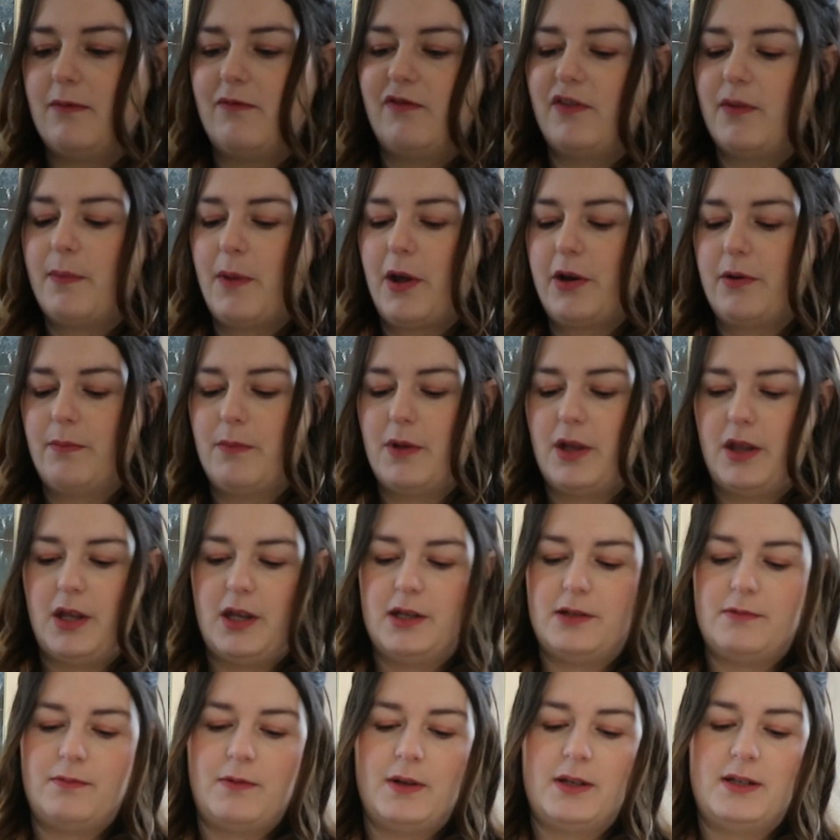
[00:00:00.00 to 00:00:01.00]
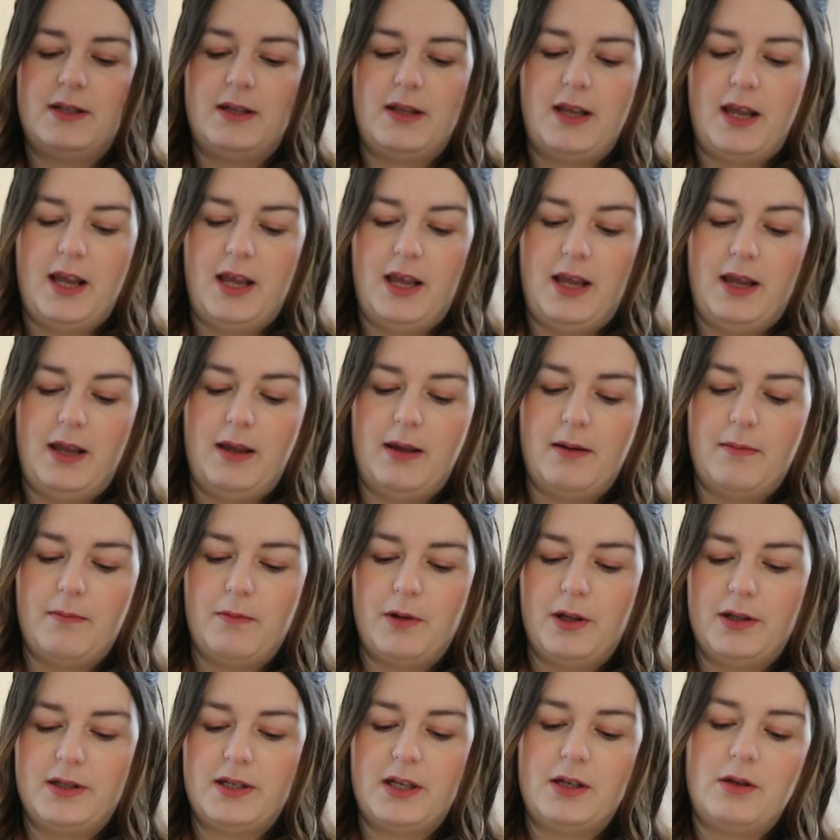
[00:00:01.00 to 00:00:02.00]
For Modern Mothers was the
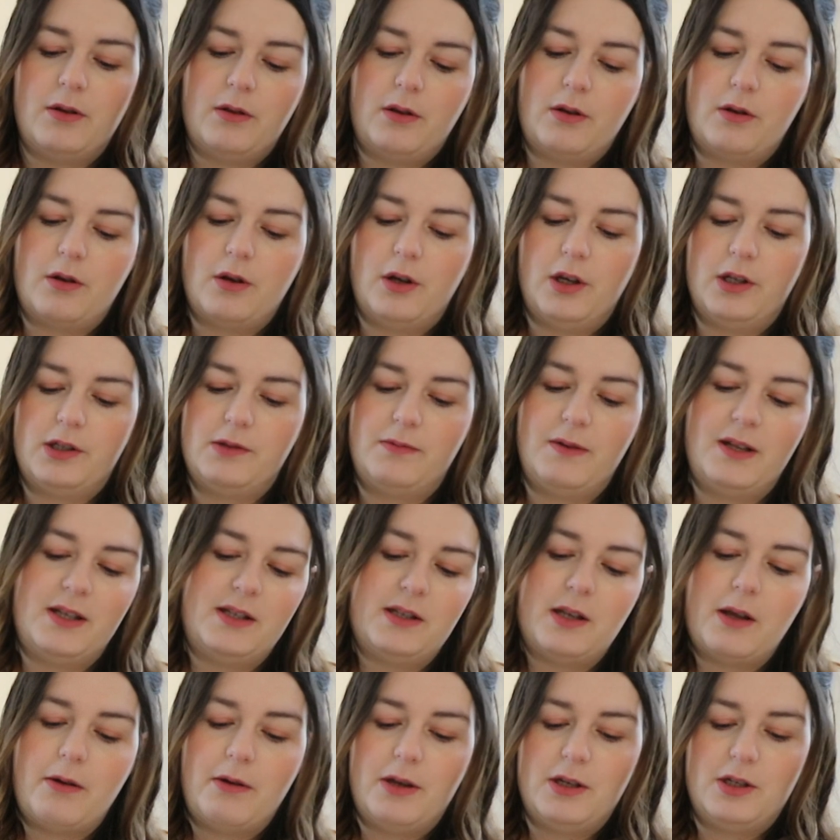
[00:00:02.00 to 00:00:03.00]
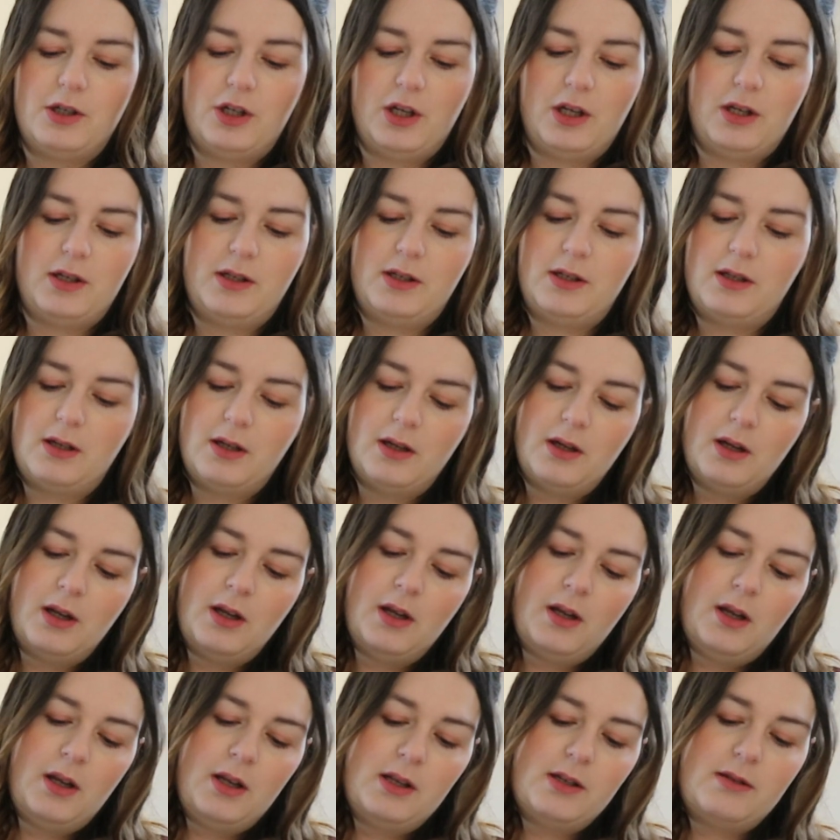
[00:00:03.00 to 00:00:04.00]
ones I took the course with, so it's just
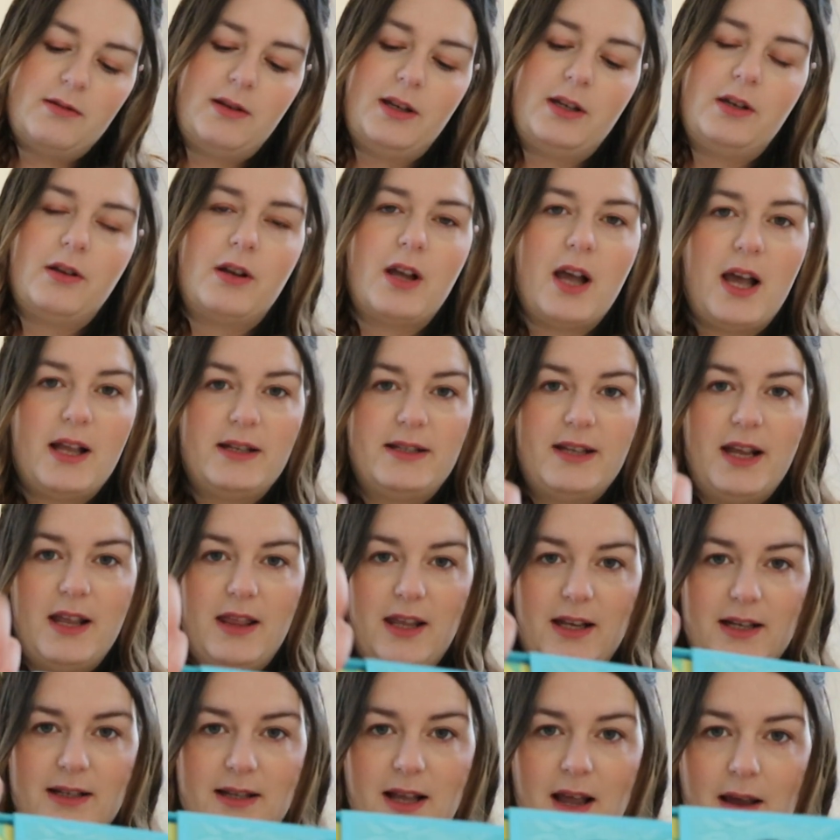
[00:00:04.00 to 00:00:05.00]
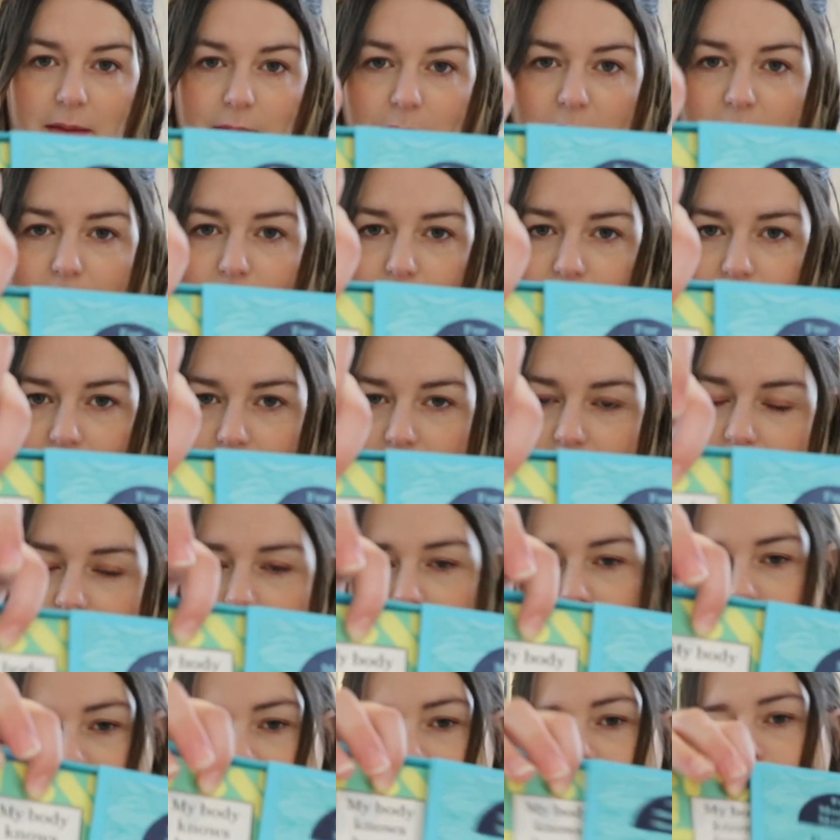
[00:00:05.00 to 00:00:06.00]
some little cards say things like, my body knows
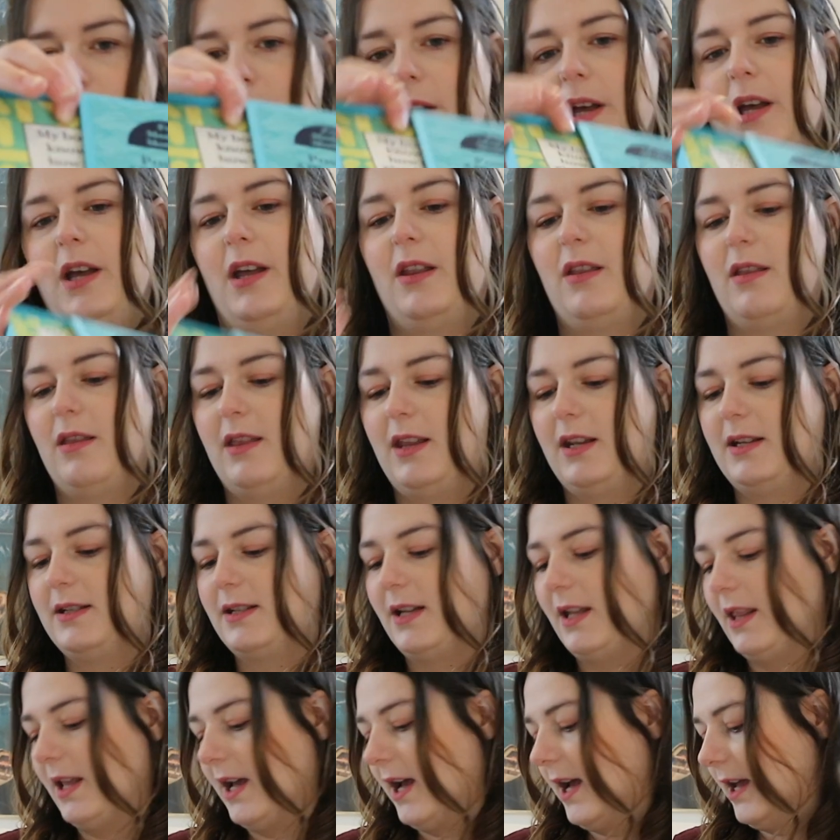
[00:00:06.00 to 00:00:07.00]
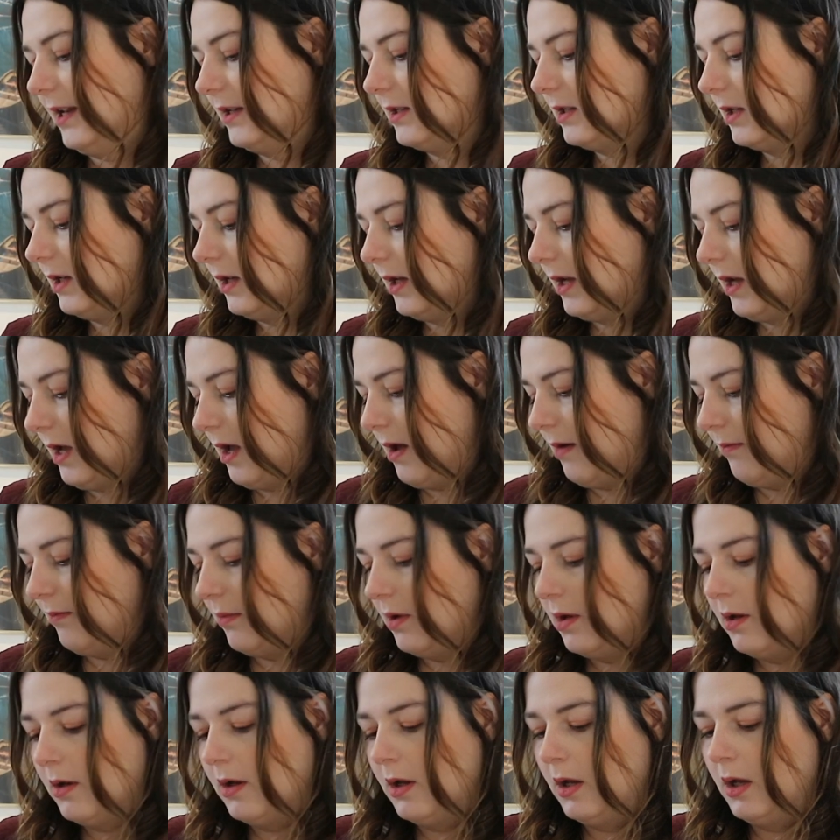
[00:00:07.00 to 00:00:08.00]
how to give birth, and things like that.
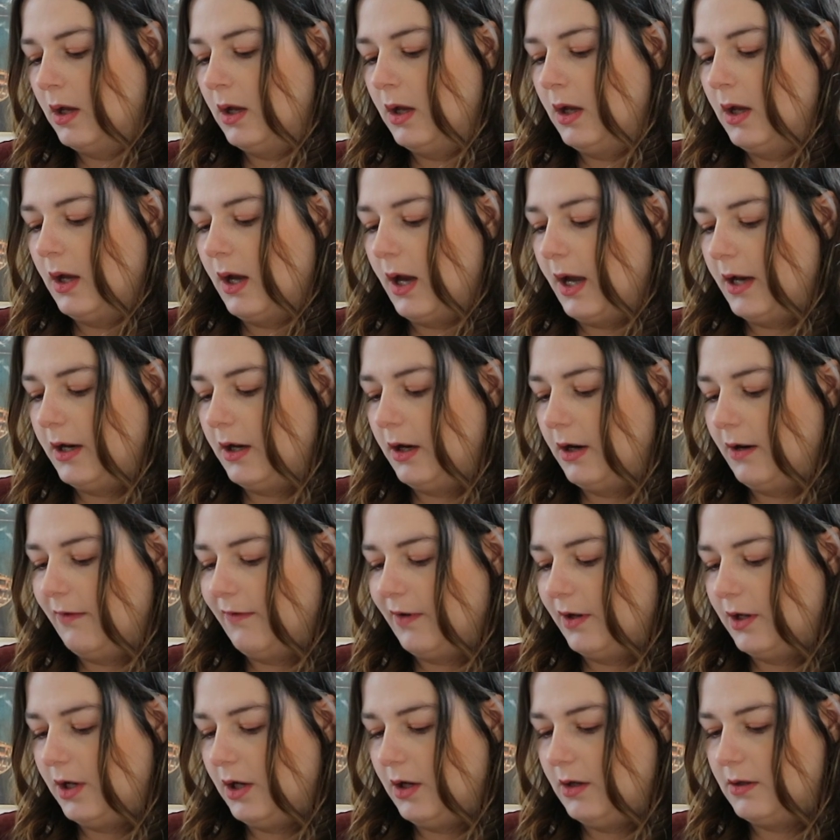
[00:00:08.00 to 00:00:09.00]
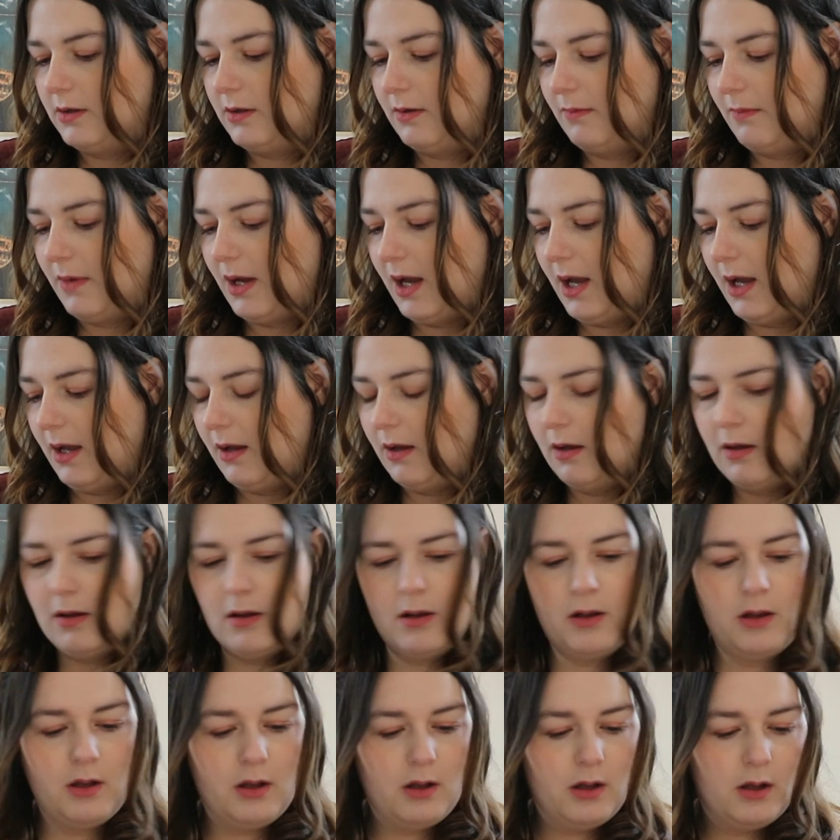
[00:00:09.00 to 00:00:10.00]
I don't know if I used them yet.
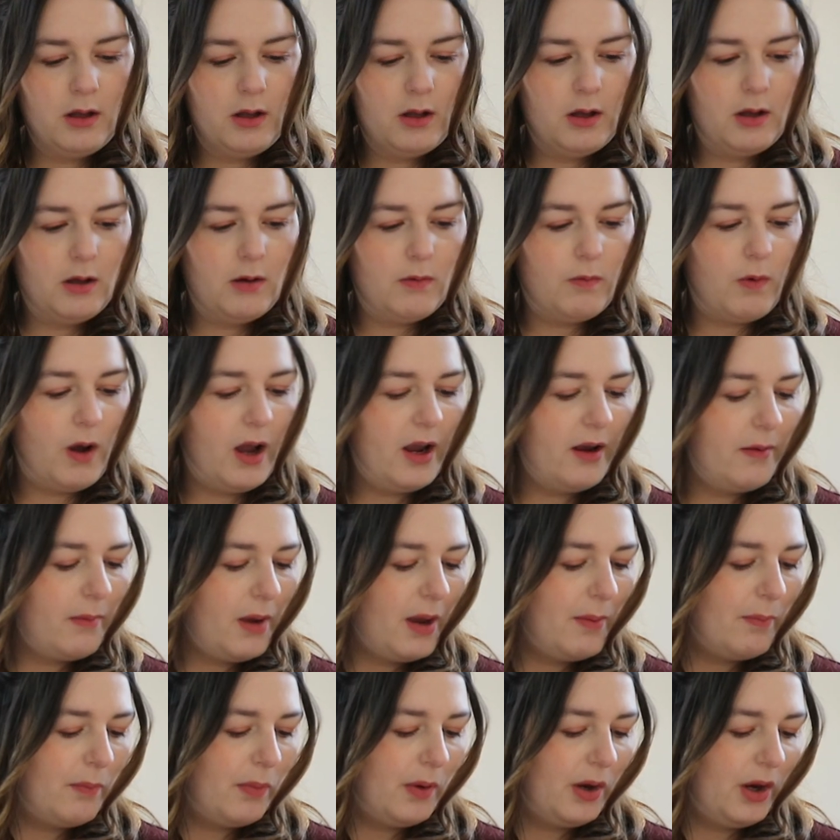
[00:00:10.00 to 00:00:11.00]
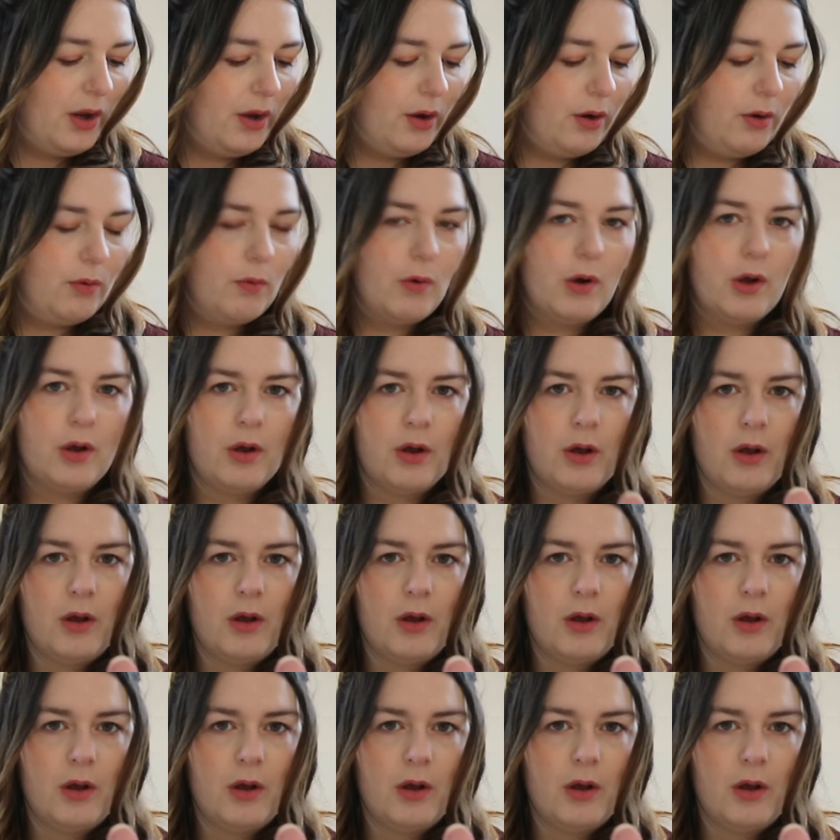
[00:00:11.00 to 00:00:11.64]
Why am I blue?